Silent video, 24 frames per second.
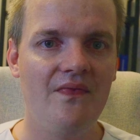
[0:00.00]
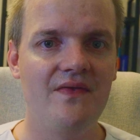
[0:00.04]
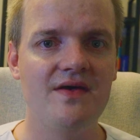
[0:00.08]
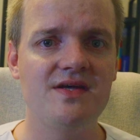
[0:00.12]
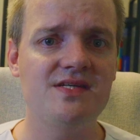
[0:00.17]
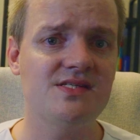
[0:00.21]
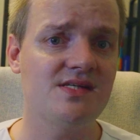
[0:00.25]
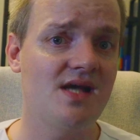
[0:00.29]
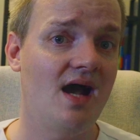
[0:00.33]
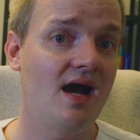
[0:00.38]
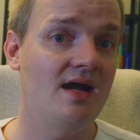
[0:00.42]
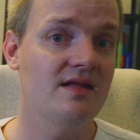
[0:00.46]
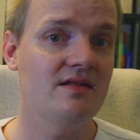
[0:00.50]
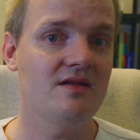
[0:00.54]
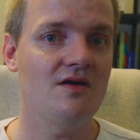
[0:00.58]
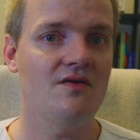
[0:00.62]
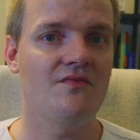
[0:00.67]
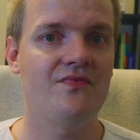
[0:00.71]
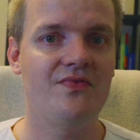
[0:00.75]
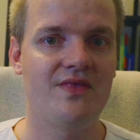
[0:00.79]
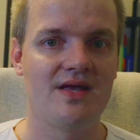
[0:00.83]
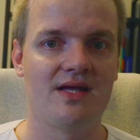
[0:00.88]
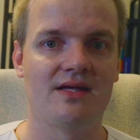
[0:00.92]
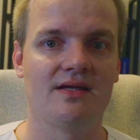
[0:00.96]
This kind
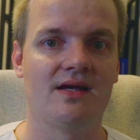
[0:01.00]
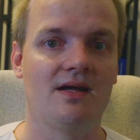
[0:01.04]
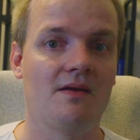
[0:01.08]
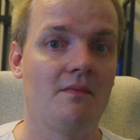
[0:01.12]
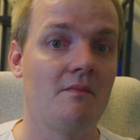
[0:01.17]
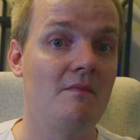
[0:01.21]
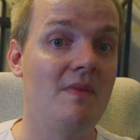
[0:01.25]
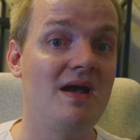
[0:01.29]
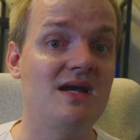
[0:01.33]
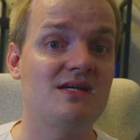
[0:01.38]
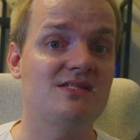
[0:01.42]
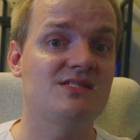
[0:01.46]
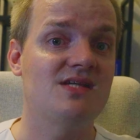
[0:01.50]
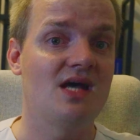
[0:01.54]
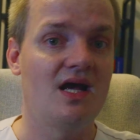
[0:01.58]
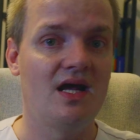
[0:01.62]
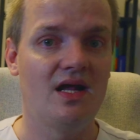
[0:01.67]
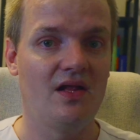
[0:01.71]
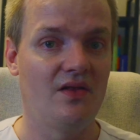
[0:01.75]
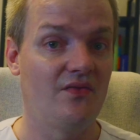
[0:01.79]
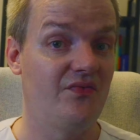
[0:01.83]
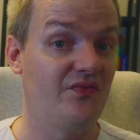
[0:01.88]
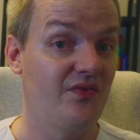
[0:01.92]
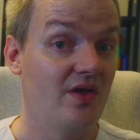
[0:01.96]
of thinking makes
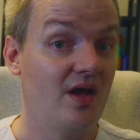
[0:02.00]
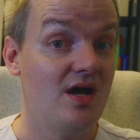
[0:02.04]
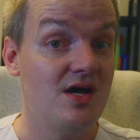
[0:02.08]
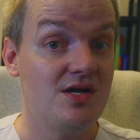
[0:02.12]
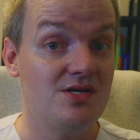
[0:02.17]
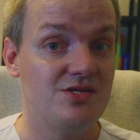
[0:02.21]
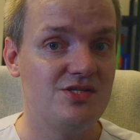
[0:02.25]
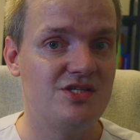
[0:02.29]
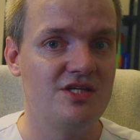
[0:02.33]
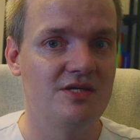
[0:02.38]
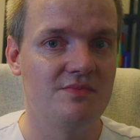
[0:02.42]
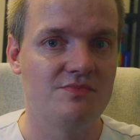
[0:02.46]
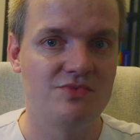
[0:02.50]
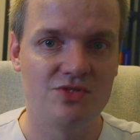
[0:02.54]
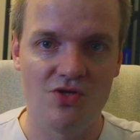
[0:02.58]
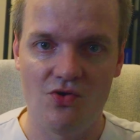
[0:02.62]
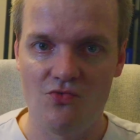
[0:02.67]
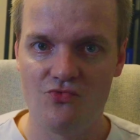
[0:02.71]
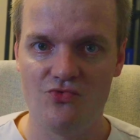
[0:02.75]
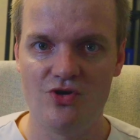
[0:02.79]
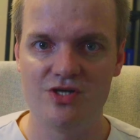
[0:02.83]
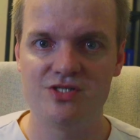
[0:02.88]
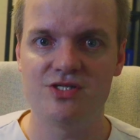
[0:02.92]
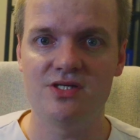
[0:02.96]
health seems
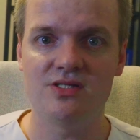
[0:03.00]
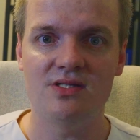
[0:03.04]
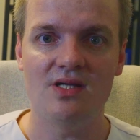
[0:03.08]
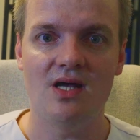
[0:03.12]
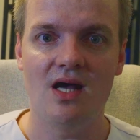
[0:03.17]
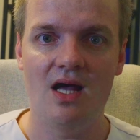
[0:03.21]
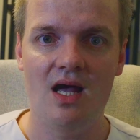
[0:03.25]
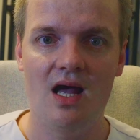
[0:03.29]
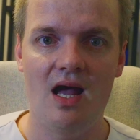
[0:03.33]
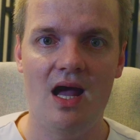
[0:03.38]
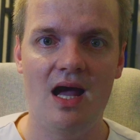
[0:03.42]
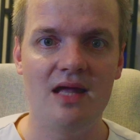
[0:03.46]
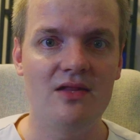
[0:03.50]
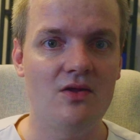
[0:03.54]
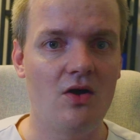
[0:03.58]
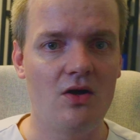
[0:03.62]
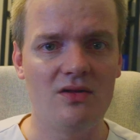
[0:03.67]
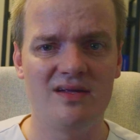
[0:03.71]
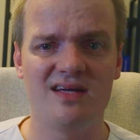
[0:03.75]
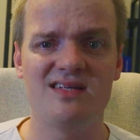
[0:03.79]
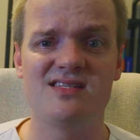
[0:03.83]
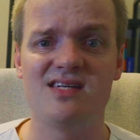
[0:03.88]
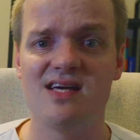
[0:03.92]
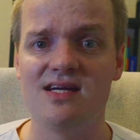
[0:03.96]
rigid and
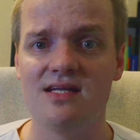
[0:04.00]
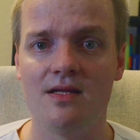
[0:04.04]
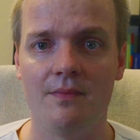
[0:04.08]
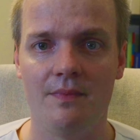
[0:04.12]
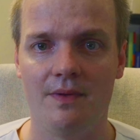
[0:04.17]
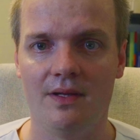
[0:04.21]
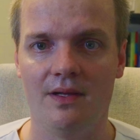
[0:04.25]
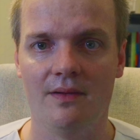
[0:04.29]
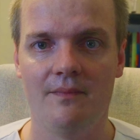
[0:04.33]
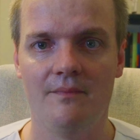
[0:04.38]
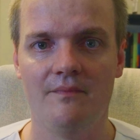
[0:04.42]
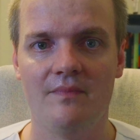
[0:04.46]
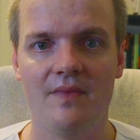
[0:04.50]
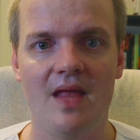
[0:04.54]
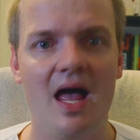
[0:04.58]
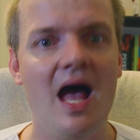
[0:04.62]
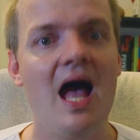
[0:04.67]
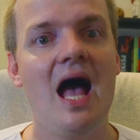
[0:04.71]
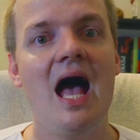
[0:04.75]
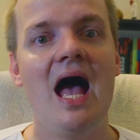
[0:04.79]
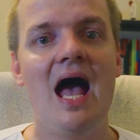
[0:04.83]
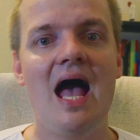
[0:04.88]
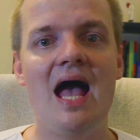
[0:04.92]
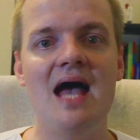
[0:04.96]
unattainable.
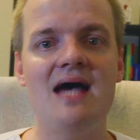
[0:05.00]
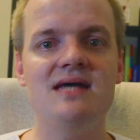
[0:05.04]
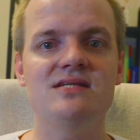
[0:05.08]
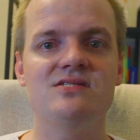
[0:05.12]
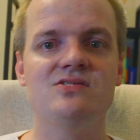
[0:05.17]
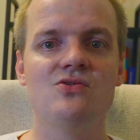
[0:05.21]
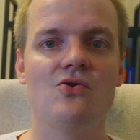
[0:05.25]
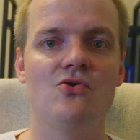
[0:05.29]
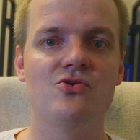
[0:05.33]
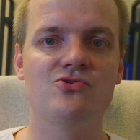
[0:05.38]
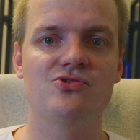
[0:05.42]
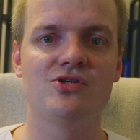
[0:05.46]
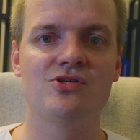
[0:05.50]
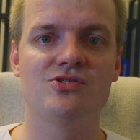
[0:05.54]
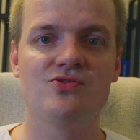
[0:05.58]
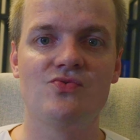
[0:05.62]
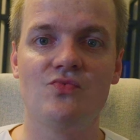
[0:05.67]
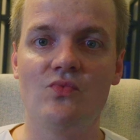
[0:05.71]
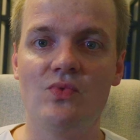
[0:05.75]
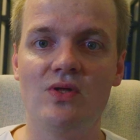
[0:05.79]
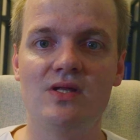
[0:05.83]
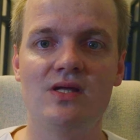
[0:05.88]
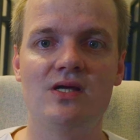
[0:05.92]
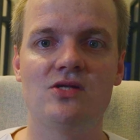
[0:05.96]
As nurses,
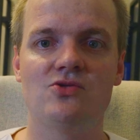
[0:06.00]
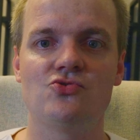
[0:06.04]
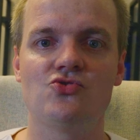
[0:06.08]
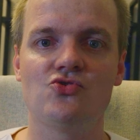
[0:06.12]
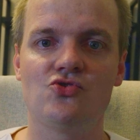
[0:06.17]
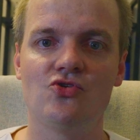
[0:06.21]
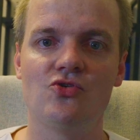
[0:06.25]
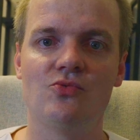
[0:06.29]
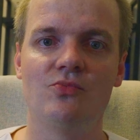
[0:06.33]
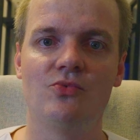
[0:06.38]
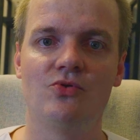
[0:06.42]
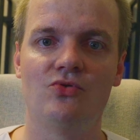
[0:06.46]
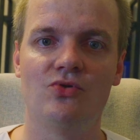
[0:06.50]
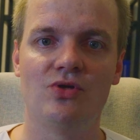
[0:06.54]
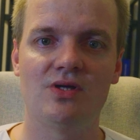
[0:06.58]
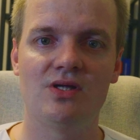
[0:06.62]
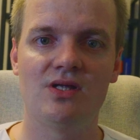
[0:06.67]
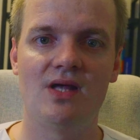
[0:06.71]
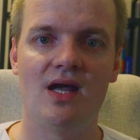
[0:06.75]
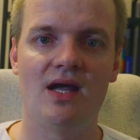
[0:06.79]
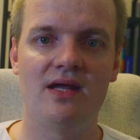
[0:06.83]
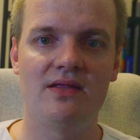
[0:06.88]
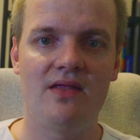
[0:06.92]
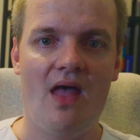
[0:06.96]
we need to
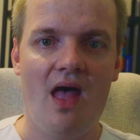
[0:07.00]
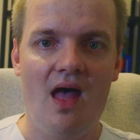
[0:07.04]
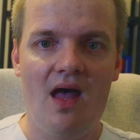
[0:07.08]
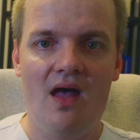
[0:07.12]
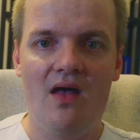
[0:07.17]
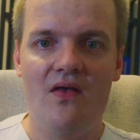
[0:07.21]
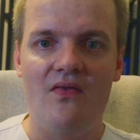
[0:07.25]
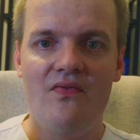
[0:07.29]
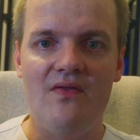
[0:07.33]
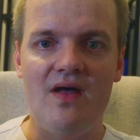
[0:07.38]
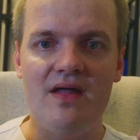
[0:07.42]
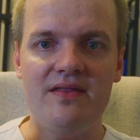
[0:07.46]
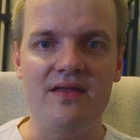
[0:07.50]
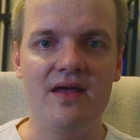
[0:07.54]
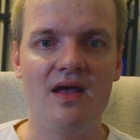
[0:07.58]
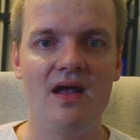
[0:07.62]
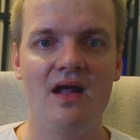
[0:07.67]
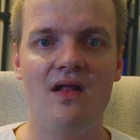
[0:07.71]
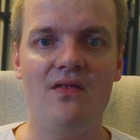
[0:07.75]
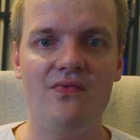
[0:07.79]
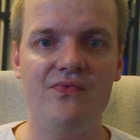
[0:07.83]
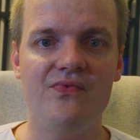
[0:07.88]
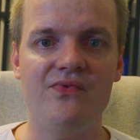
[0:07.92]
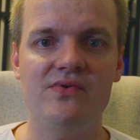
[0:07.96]
communicate that
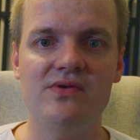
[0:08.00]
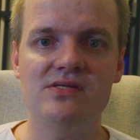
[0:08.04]
health